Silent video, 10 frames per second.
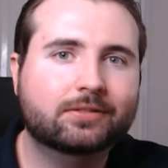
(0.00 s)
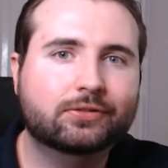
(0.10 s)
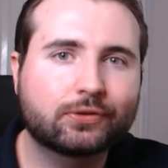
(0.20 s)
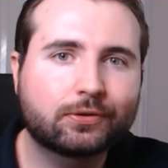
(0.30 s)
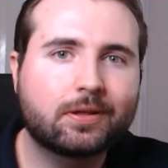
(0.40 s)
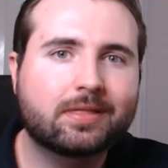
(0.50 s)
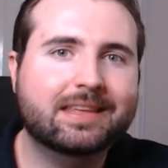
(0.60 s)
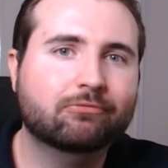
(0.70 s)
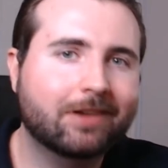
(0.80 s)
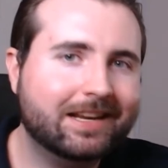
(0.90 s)
do
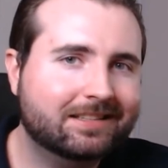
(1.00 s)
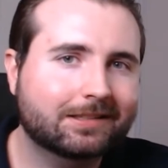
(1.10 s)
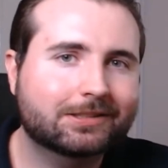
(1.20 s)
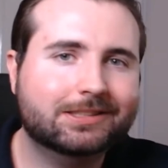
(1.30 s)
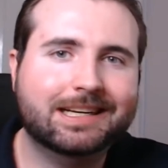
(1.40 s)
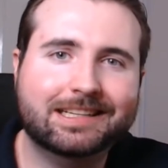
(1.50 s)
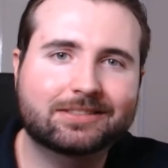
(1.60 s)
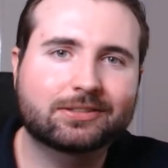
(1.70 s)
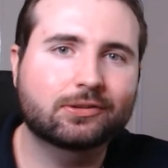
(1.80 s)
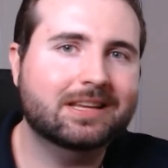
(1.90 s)
the research
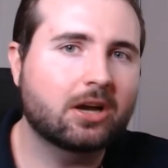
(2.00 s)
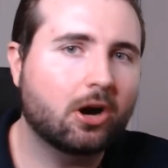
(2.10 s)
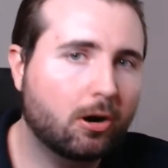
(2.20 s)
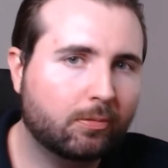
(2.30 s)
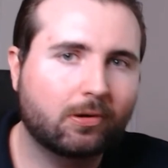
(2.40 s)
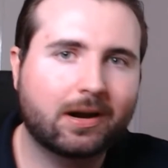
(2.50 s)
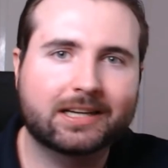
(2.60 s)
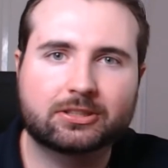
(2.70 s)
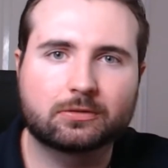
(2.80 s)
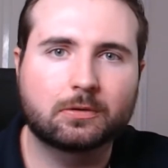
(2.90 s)
into the
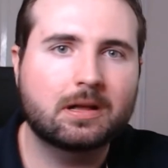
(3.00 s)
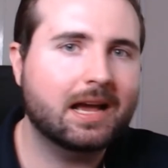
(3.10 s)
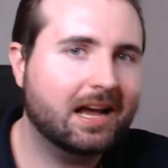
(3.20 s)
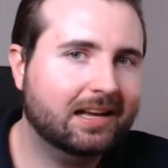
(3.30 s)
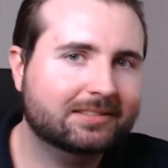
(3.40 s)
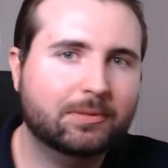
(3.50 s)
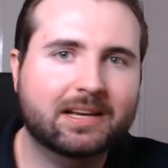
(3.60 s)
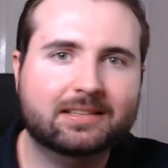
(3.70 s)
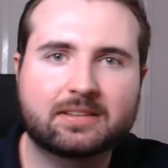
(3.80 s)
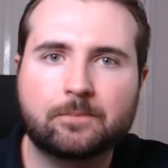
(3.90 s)
operational
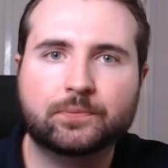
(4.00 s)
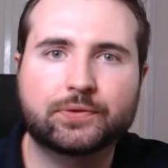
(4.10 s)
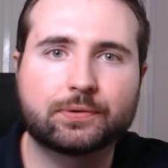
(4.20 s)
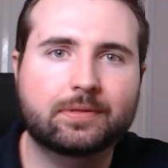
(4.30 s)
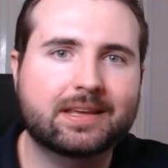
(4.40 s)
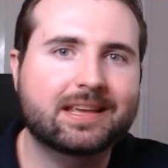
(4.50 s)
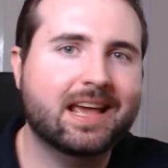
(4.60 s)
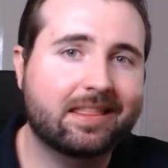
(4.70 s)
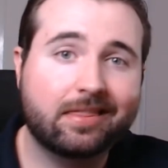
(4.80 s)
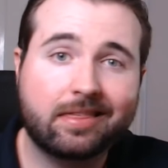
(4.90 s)
aspects to the
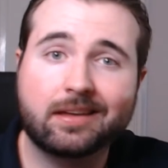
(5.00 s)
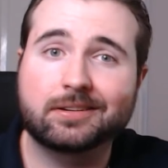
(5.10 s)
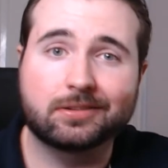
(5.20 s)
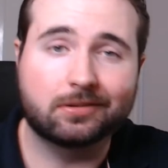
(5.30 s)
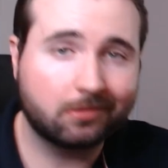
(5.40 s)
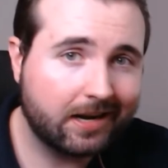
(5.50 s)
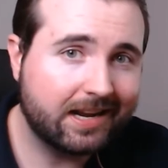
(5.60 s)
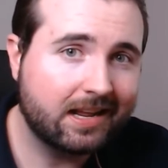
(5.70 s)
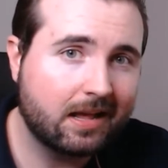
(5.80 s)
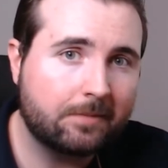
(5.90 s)
nth
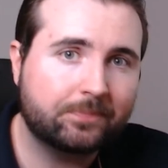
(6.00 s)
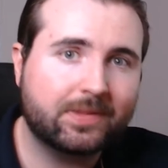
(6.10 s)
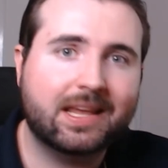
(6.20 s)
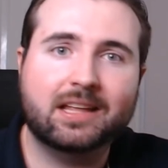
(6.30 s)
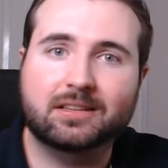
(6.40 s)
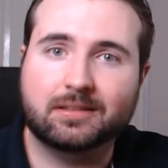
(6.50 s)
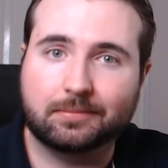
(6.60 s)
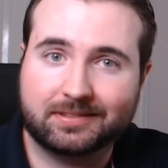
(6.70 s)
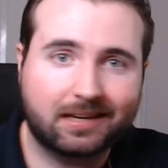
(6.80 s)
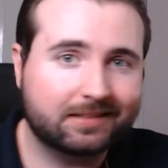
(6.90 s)
degree.
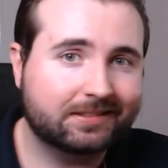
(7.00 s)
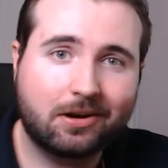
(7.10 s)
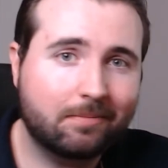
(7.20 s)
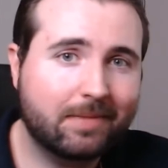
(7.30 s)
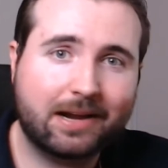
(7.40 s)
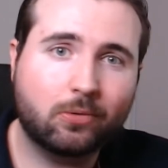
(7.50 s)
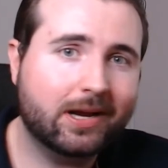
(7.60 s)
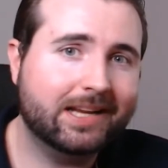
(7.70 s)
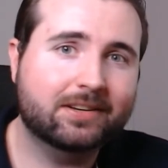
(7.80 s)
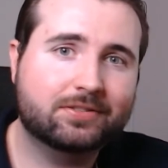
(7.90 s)
It does not matter
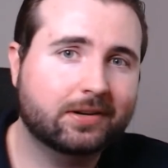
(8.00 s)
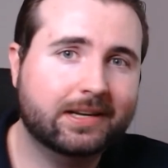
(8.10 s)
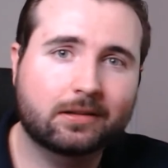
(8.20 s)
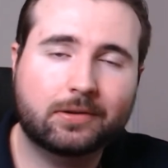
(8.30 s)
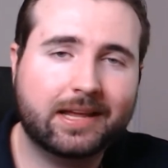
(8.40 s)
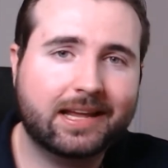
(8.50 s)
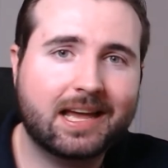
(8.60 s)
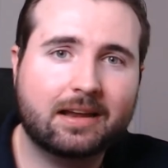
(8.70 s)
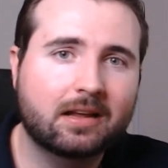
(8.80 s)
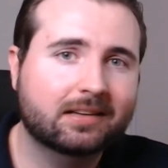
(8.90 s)
what industry you're looking
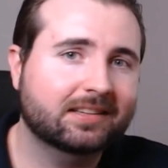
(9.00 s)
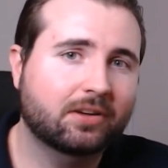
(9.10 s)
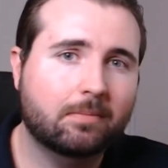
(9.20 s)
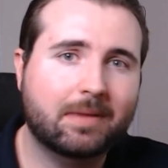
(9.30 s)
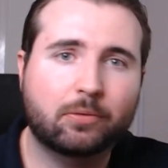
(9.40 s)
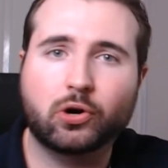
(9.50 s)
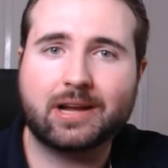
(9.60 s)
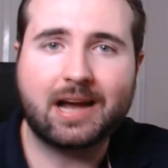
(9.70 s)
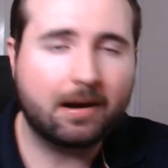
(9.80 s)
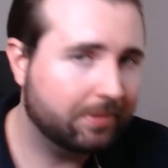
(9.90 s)
at, does not matter
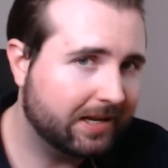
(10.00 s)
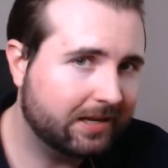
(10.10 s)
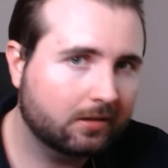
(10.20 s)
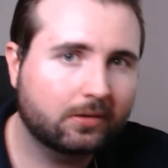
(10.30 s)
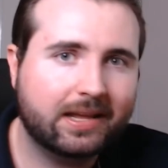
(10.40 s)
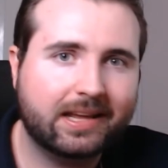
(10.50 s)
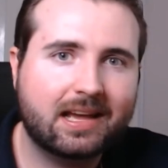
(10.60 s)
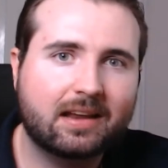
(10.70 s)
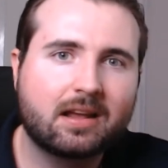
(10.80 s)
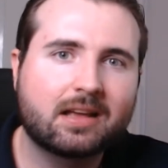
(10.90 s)
what company you're looking
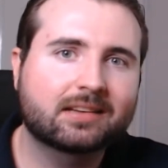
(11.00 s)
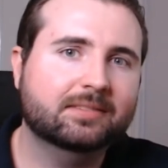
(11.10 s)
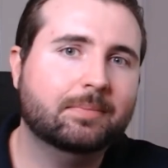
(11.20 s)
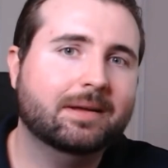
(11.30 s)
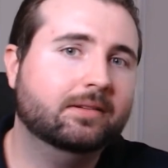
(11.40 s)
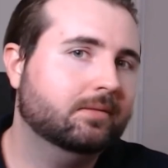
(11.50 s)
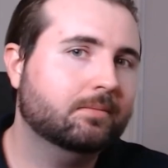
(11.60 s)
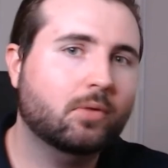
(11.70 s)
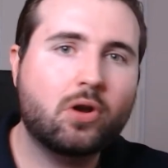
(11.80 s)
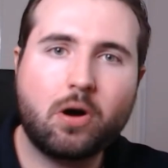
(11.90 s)
at, does
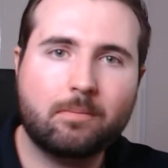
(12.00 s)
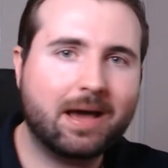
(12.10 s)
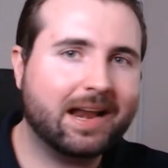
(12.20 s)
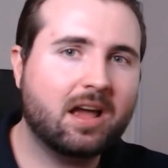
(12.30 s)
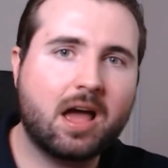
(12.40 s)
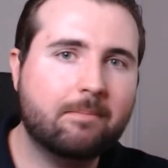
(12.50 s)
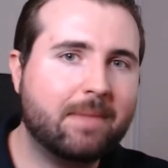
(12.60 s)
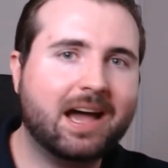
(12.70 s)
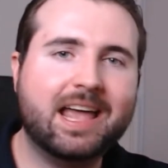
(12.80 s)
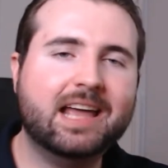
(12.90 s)
not matter
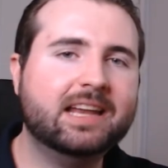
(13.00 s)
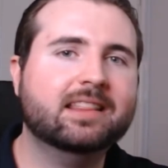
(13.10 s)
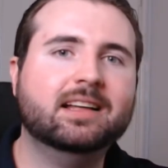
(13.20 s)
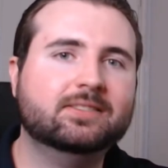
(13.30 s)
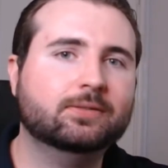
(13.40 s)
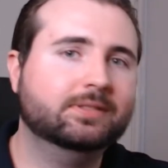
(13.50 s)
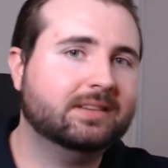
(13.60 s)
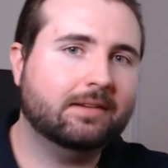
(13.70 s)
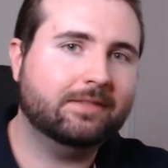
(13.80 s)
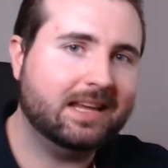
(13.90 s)
about any of that sort of
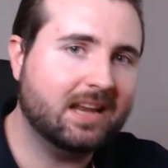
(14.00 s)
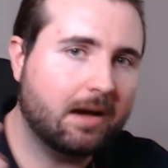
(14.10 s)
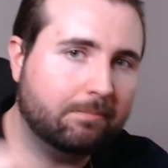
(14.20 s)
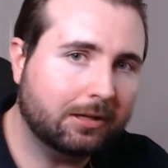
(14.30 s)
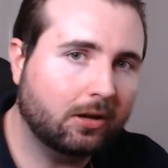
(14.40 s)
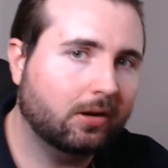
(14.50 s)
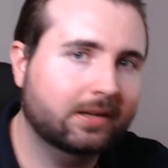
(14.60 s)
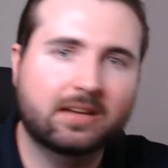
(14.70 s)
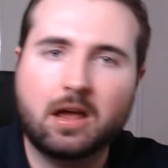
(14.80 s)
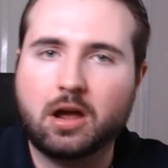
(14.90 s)
stuff. It
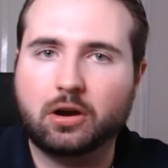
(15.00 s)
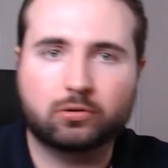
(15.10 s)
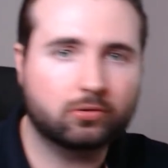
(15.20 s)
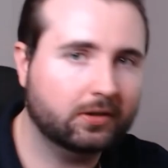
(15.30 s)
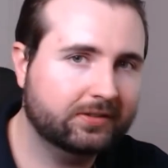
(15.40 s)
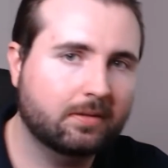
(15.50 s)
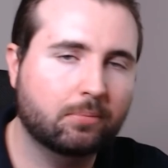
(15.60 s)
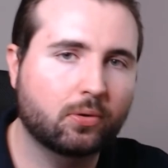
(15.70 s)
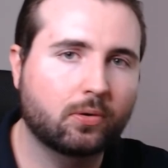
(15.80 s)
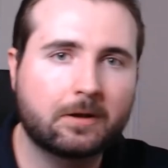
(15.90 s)
applies across the
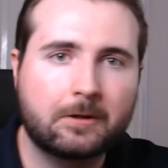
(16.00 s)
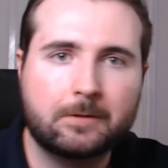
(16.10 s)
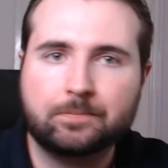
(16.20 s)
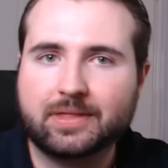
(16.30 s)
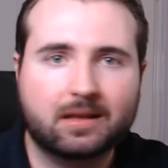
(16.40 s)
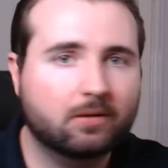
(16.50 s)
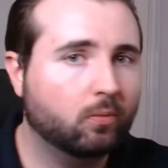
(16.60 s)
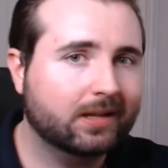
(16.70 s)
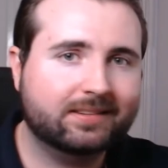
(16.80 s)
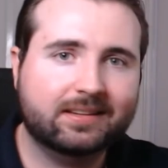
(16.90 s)
board.
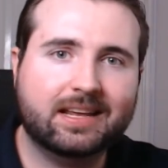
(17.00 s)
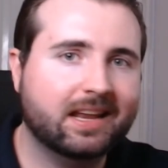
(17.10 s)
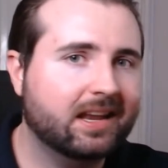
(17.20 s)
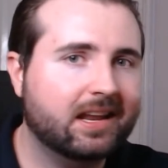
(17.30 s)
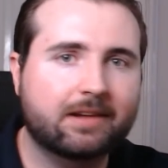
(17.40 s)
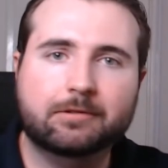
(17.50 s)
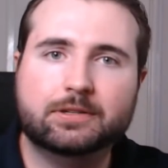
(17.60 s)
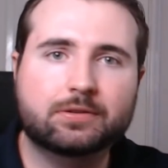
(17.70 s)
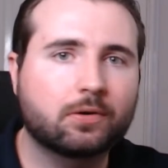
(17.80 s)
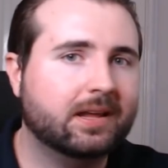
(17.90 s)
Once again, if we're
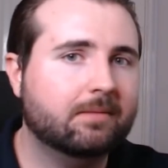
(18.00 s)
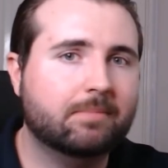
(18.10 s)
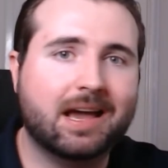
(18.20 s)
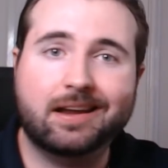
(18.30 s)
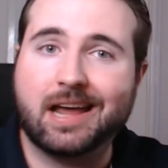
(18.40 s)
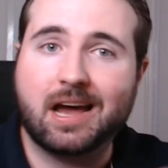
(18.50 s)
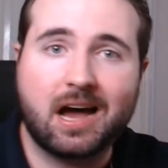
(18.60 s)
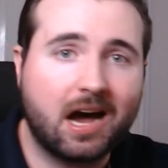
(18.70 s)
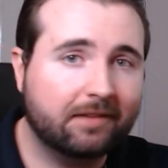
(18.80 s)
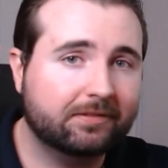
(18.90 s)
talking about
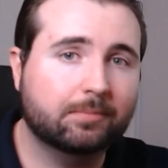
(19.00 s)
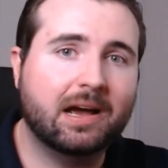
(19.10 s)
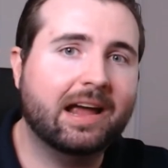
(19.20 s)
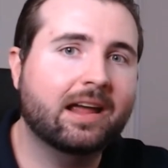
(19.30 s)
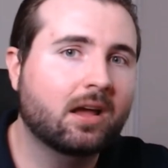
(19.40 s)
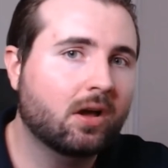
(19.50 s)
Afterpay,